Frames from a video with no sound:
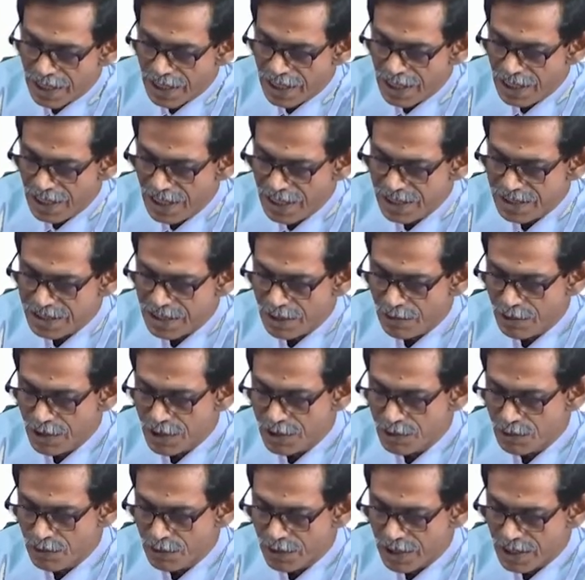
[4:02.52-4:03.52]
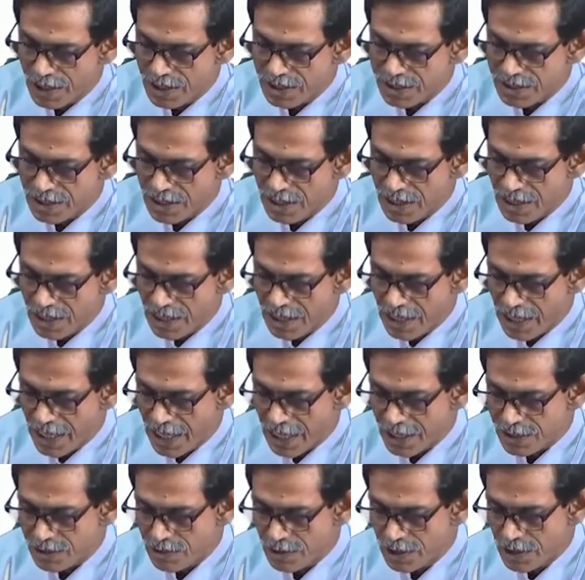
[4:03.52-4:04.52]
ELISA we do is
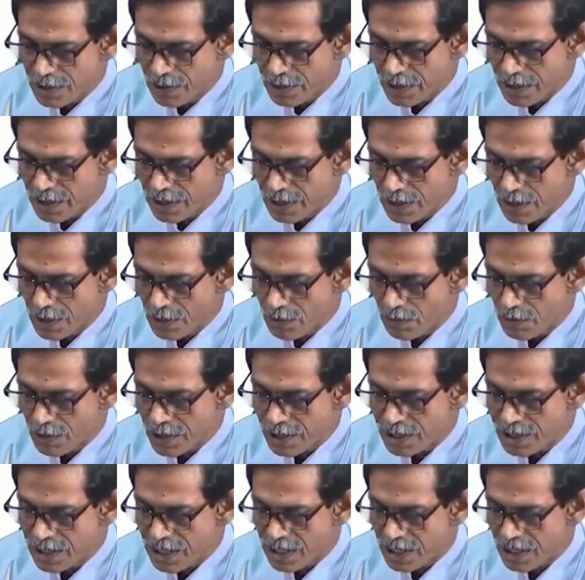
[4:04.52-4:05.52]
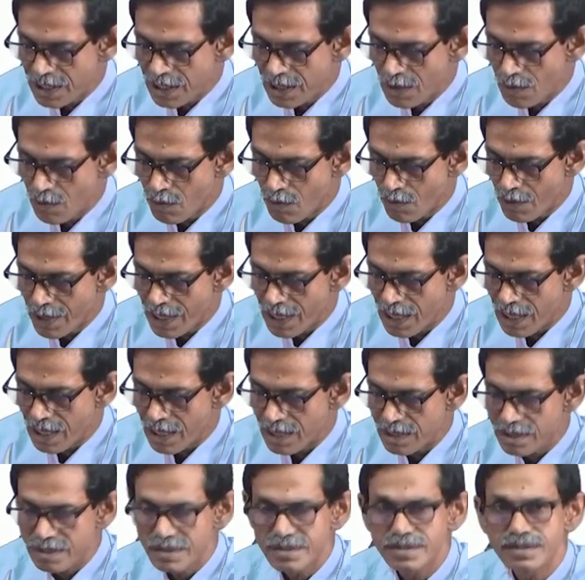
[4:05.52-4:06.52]
actually we take a well,
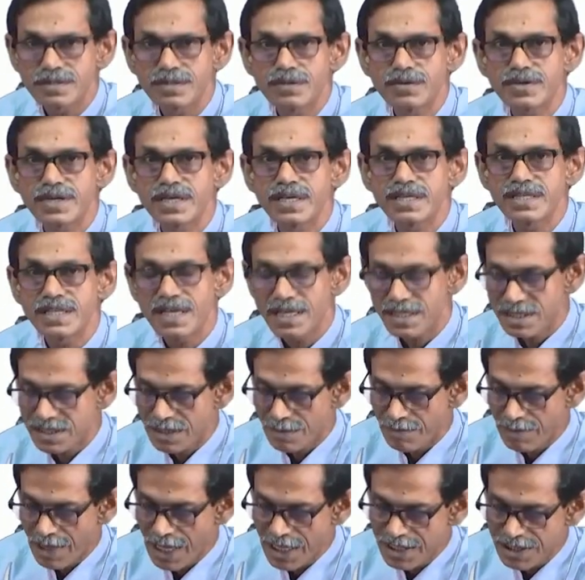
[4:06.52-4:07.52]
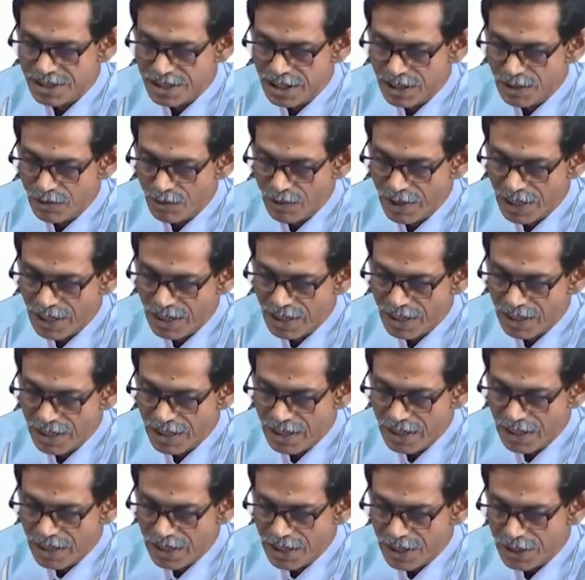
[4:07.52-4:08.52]
okay, that is a plastic well.
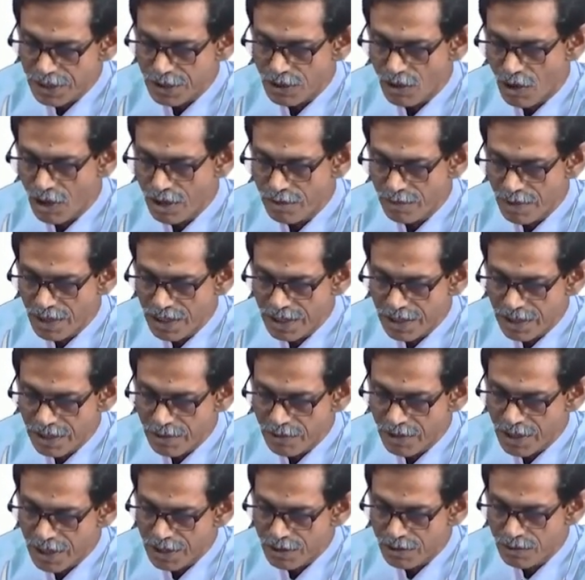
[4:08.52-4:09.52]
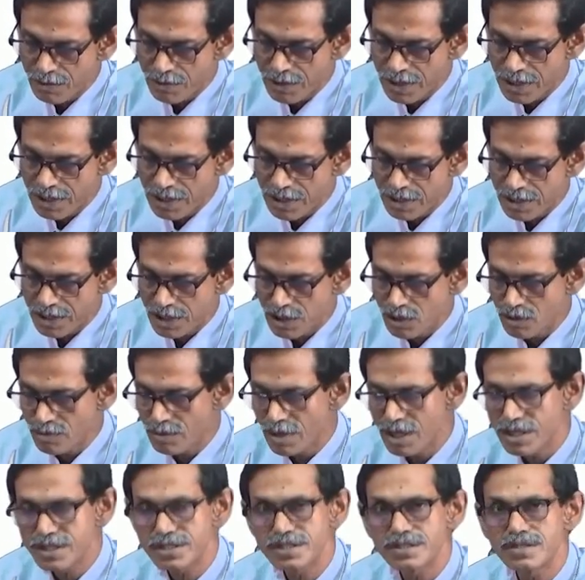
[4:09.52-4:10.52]
Normally you can do in a tube
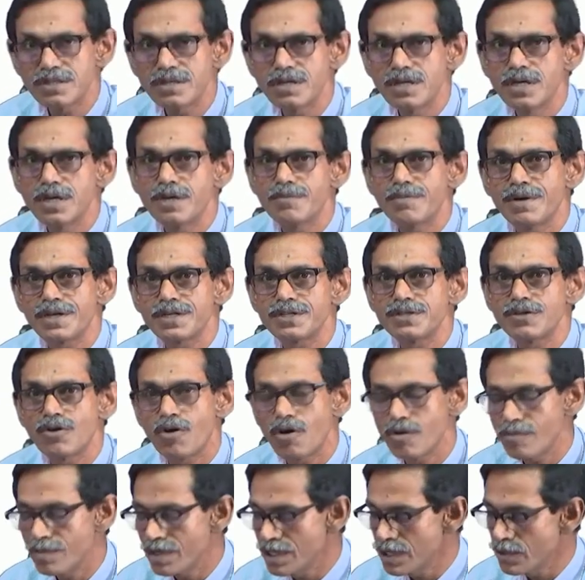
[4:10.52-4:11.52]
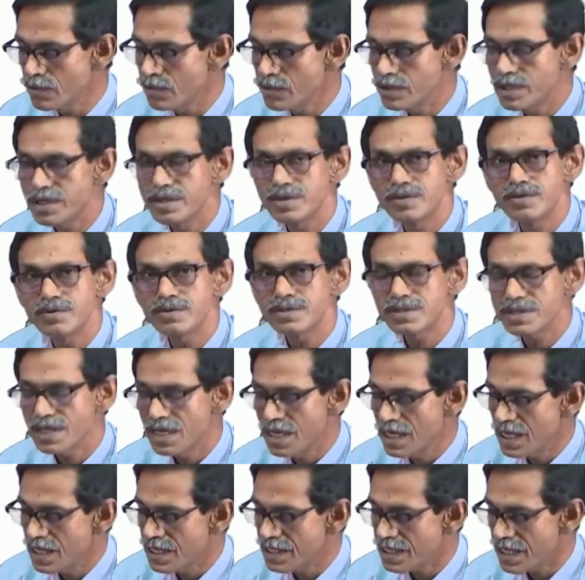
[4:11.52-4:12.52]
also, but normally we use
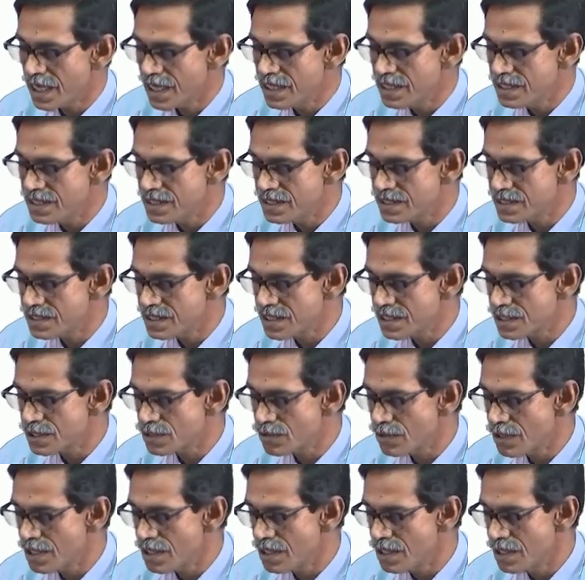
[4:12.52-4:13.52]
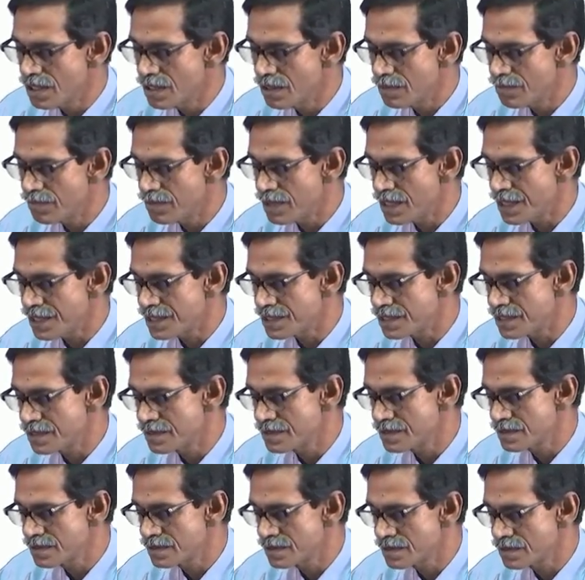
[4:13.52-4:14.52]
96 well plate,
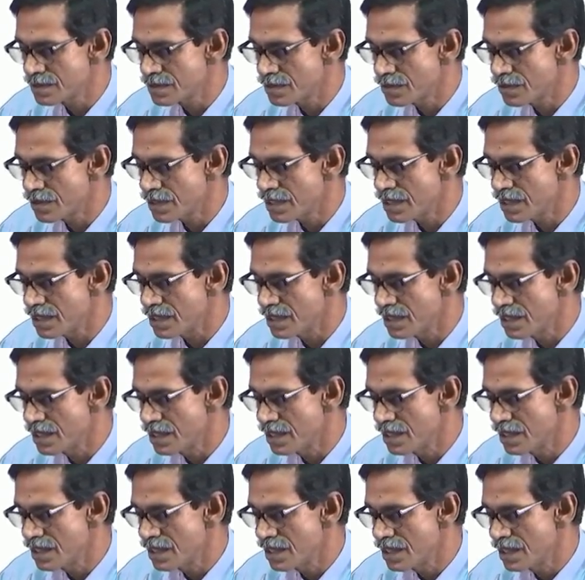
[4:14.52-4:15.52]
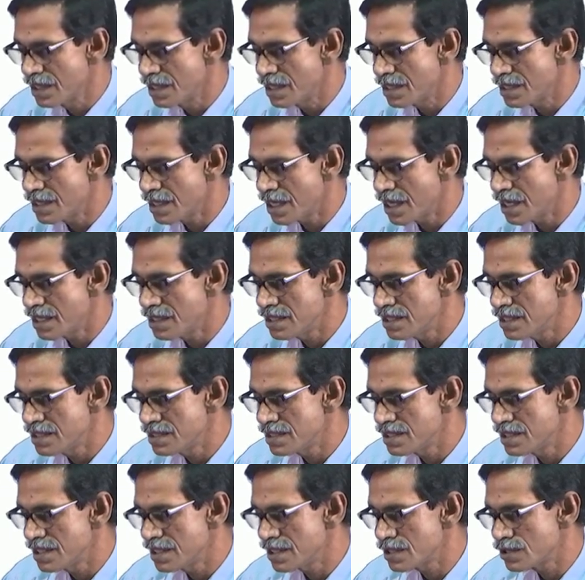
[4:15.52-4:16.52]
okay,
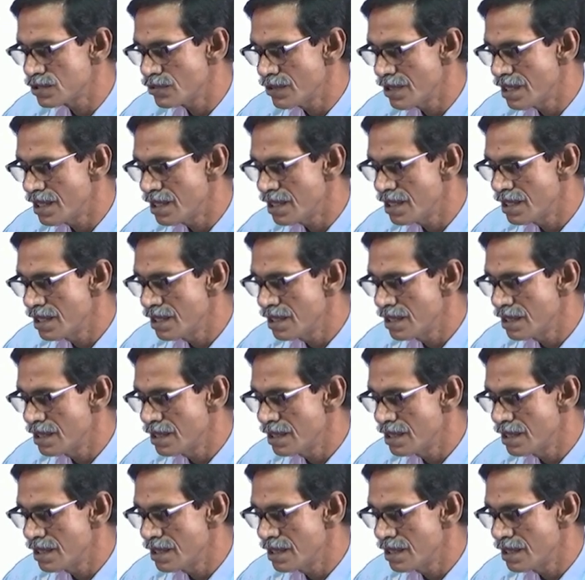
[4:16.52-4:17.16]
96 well